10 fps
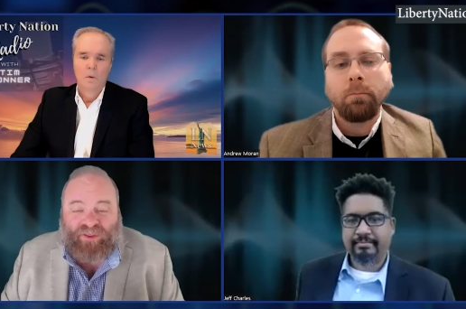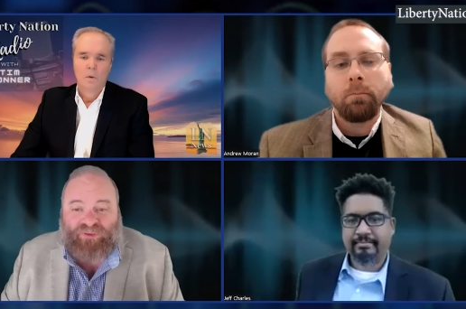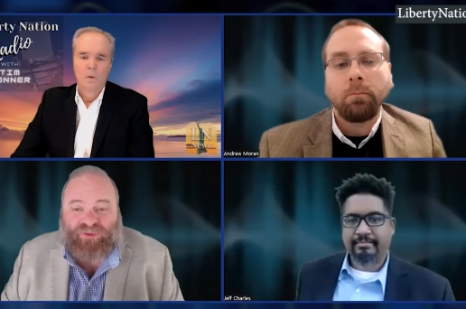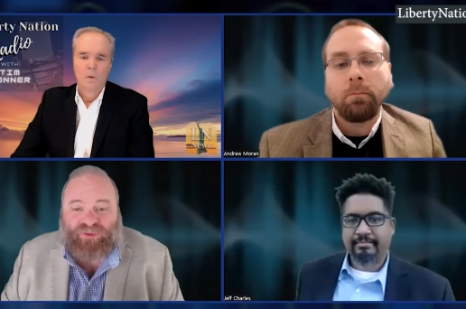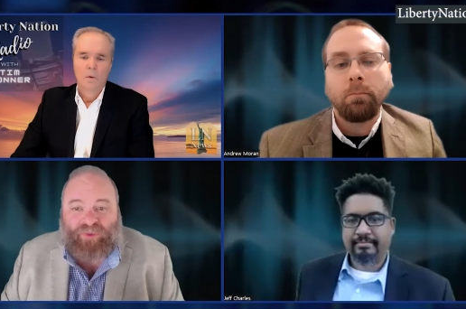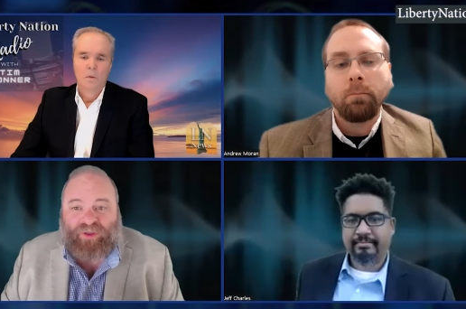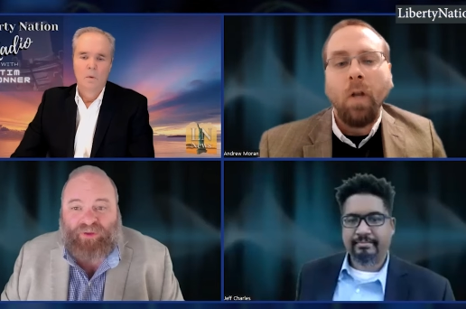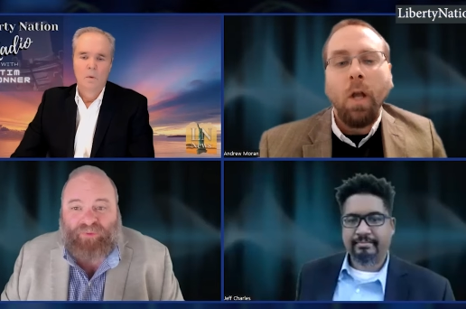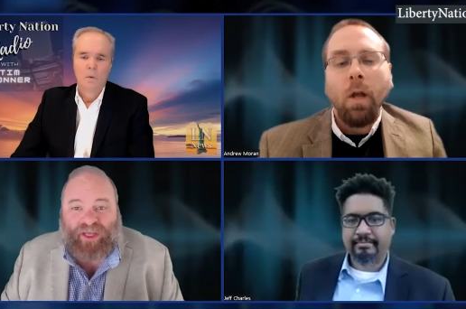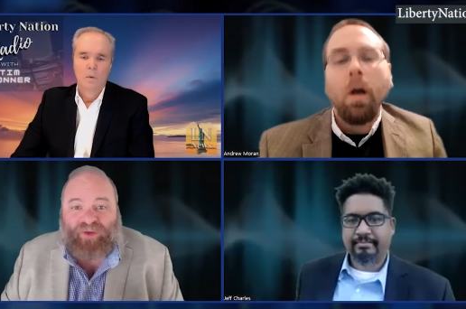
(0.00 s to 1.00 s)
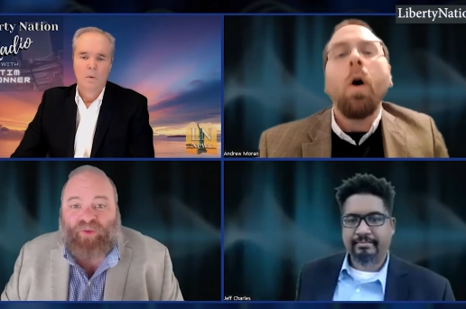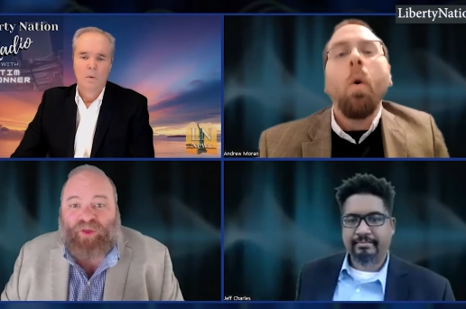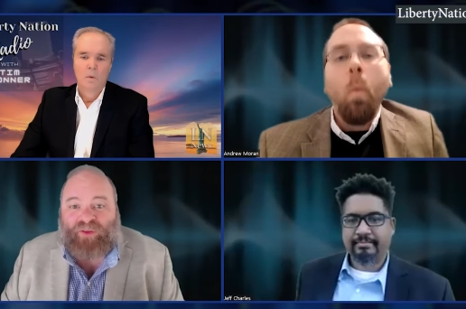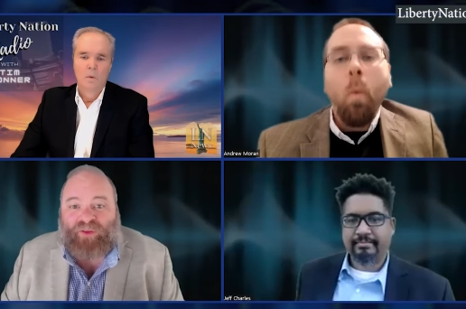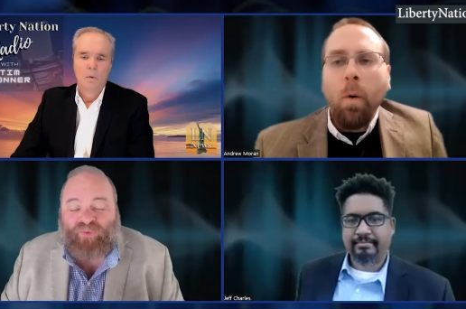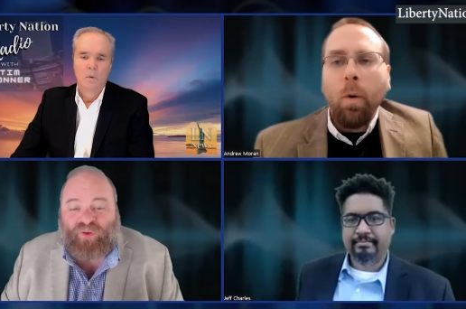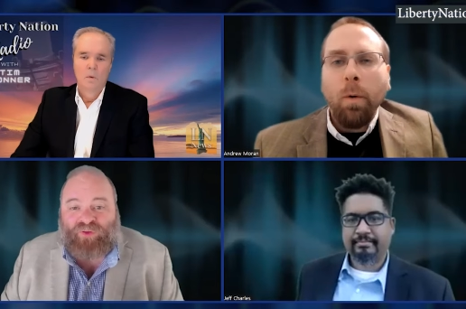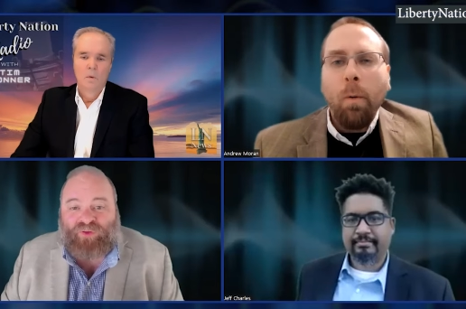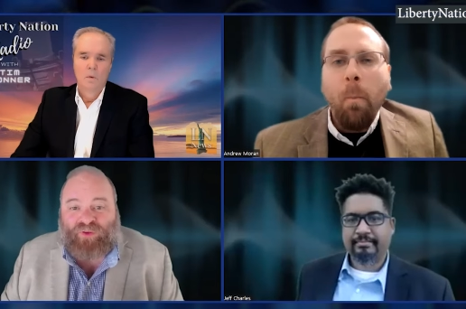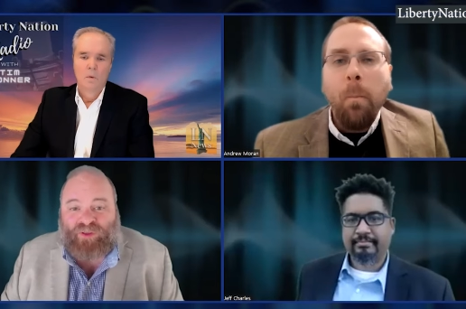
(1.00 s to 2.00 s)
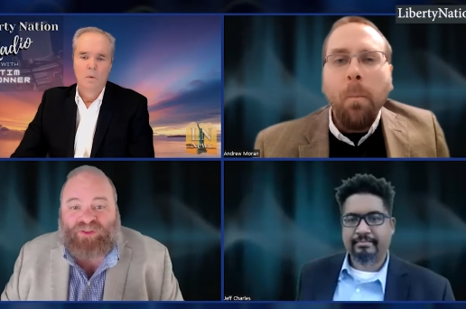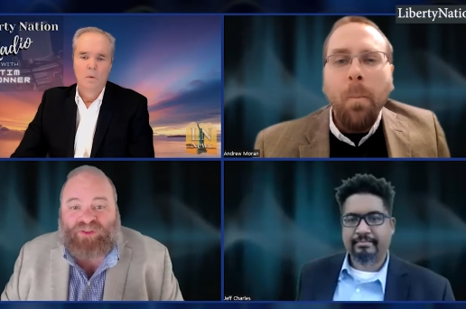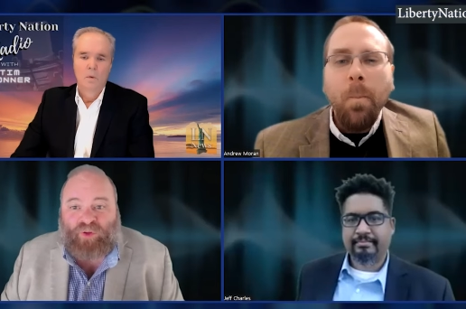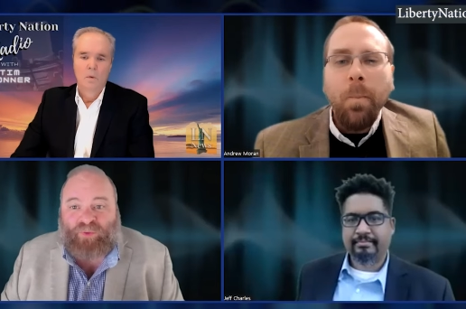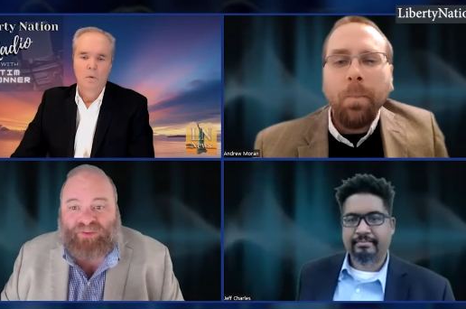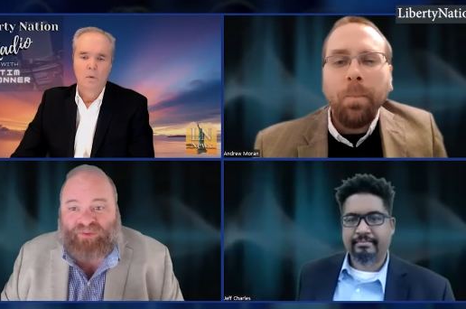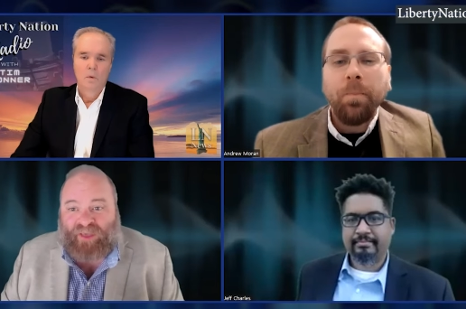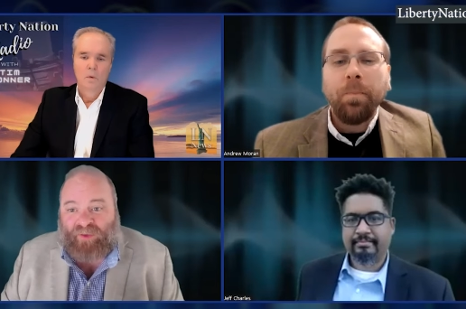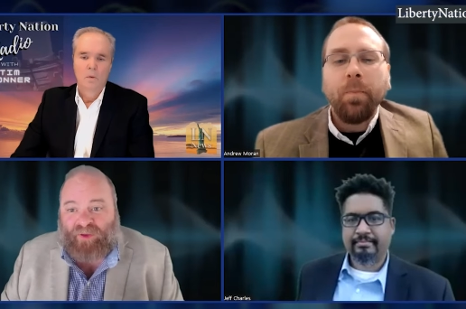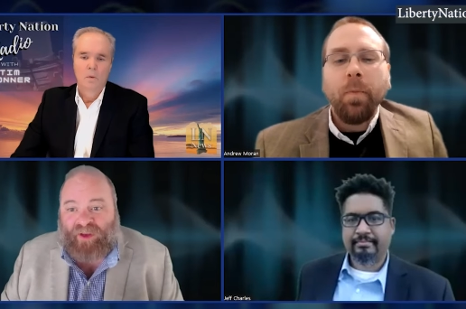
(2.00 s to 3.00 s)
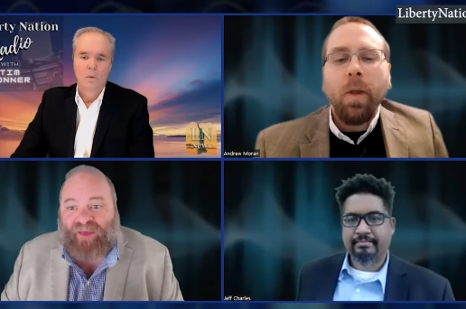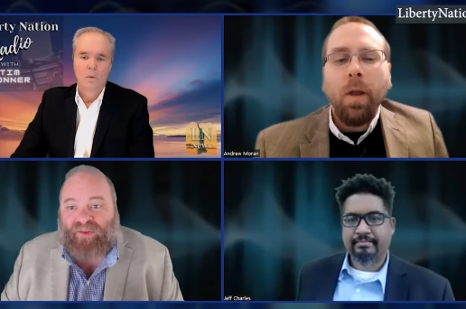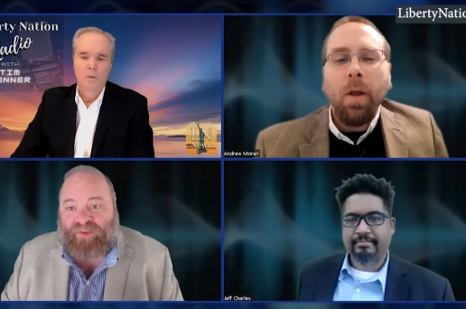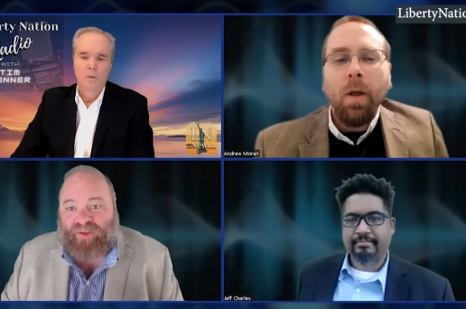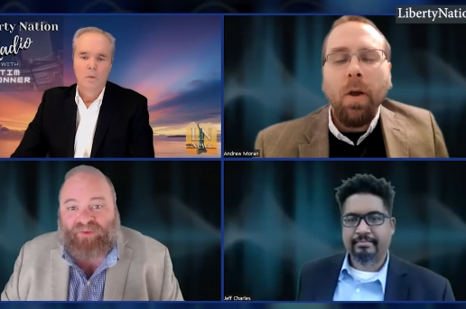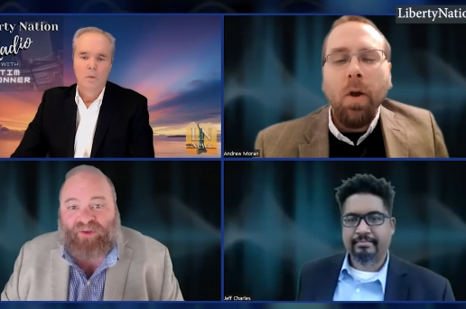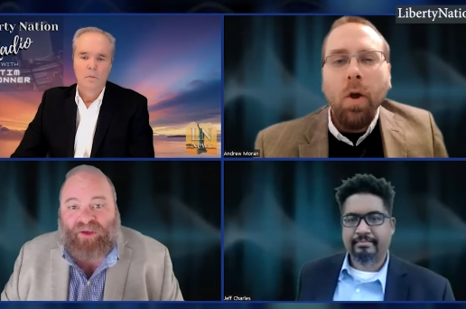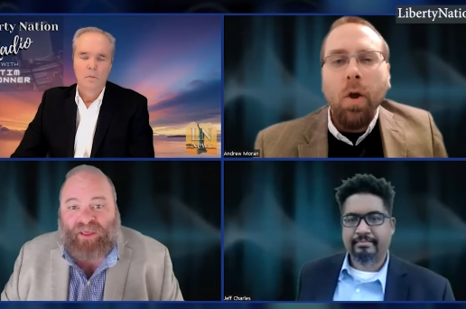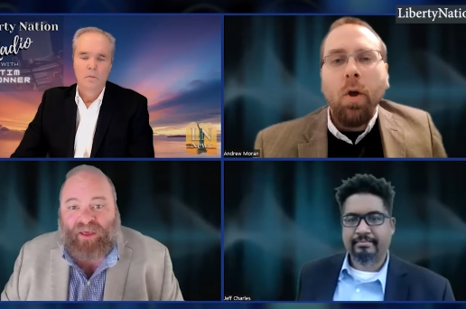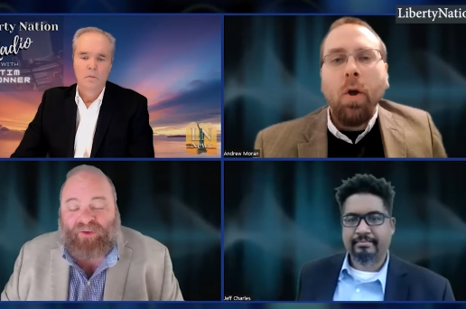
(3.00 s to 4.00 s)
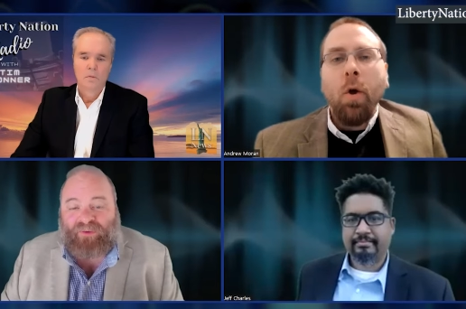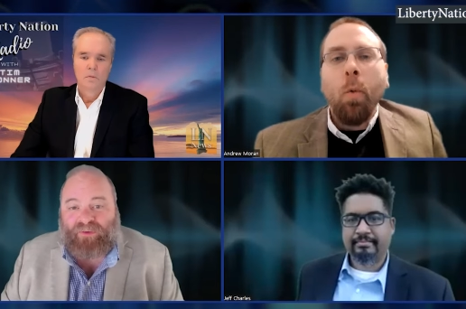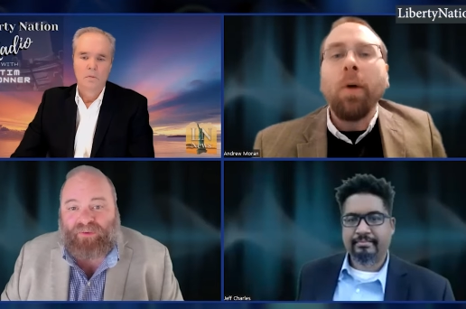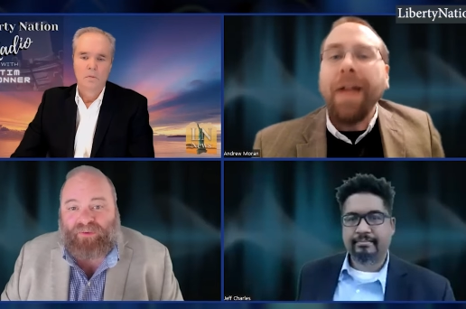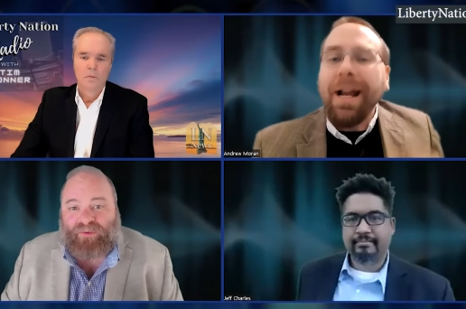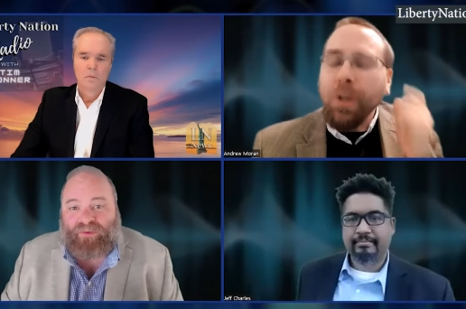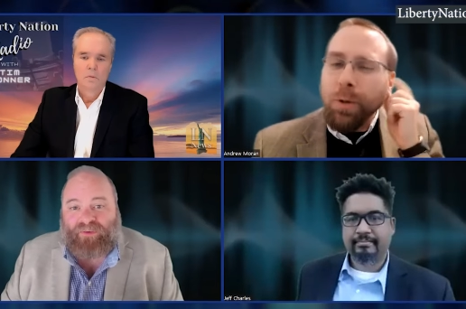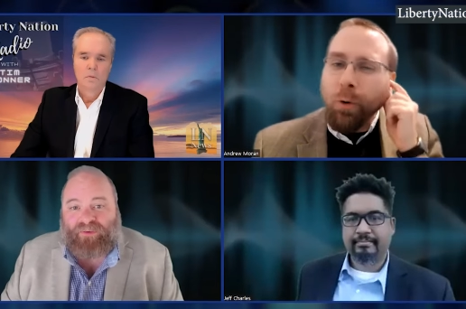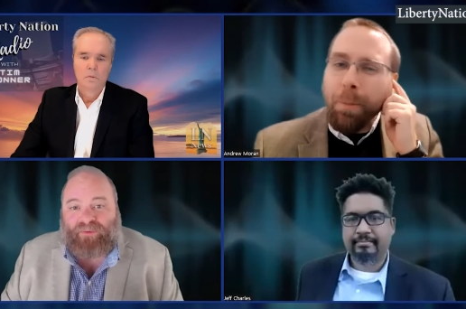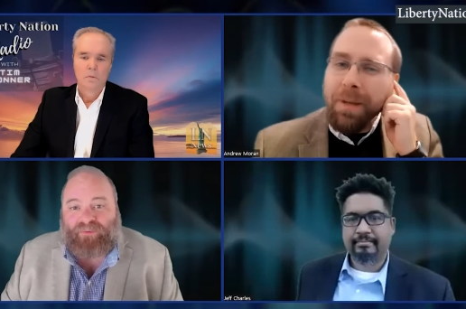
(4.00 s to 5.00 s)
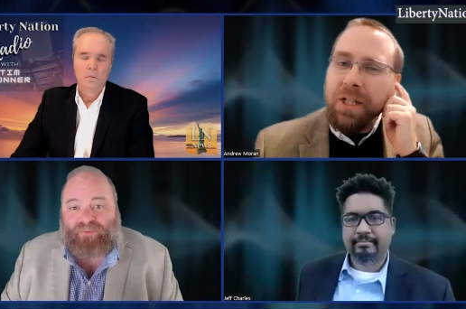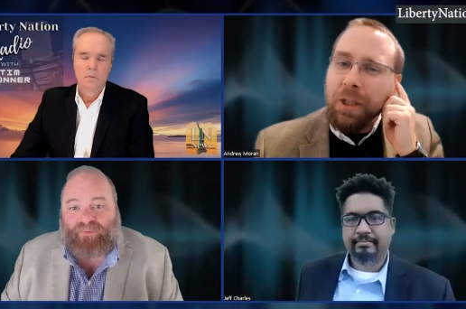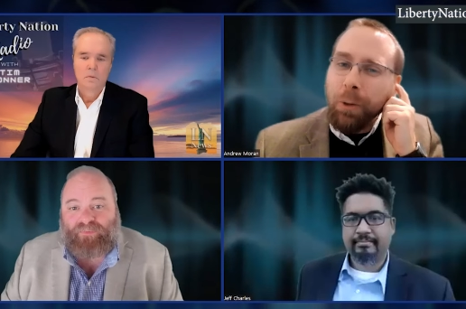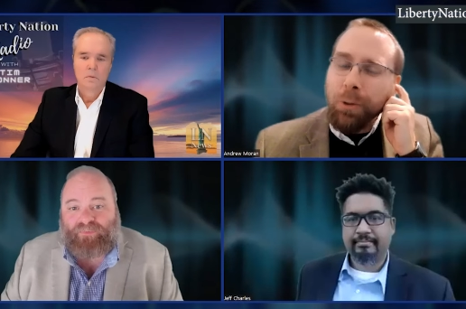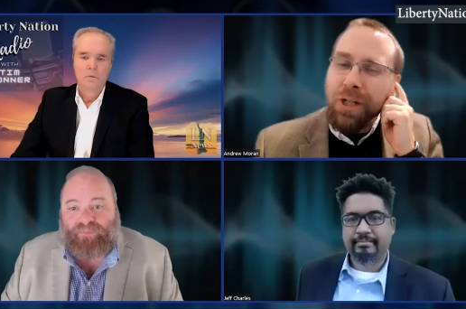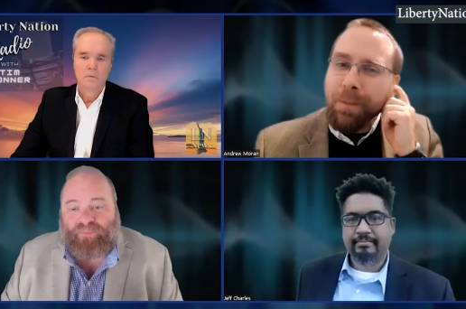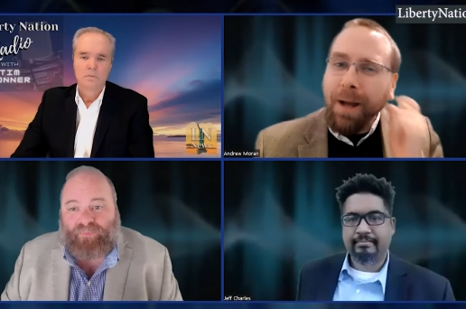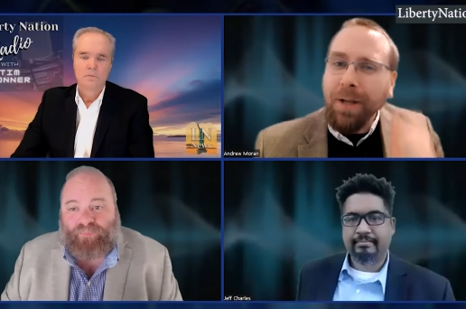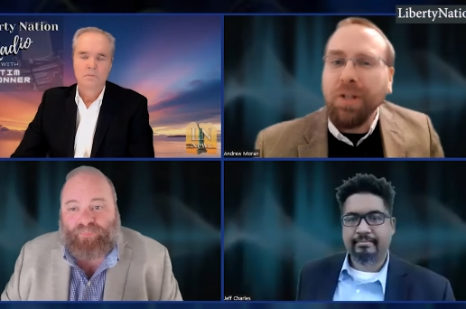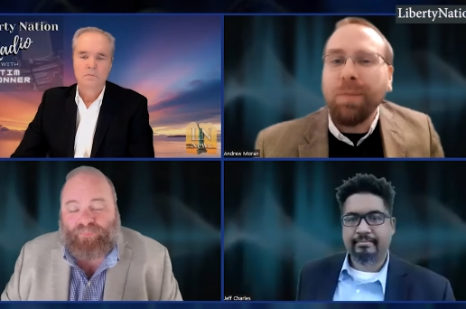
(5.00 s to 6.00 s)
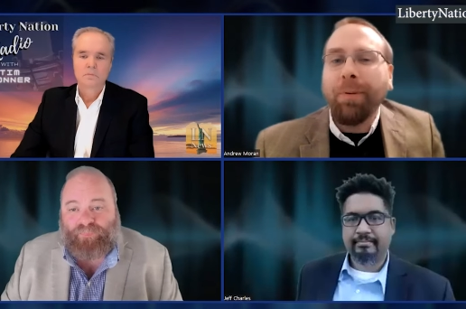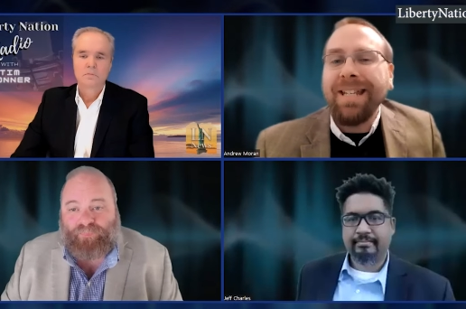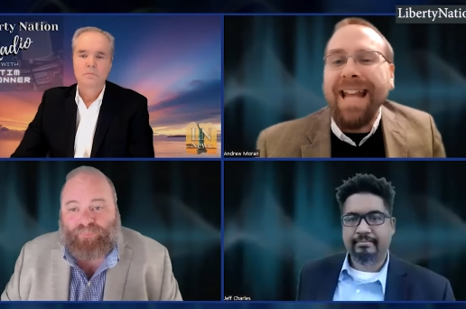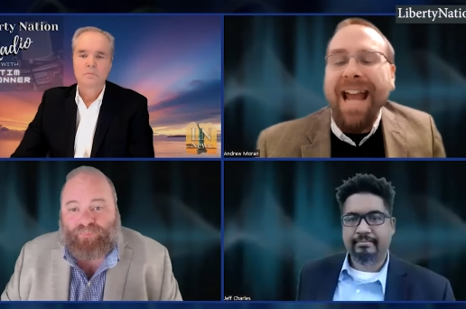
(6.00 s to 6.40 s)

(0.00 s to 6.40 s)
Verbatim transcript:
Speaker 1: country. But but I don't think that future generations will
Speaker 2: be saddled with it. I think they'll duck out. Well, actually, there will be a solution by just printing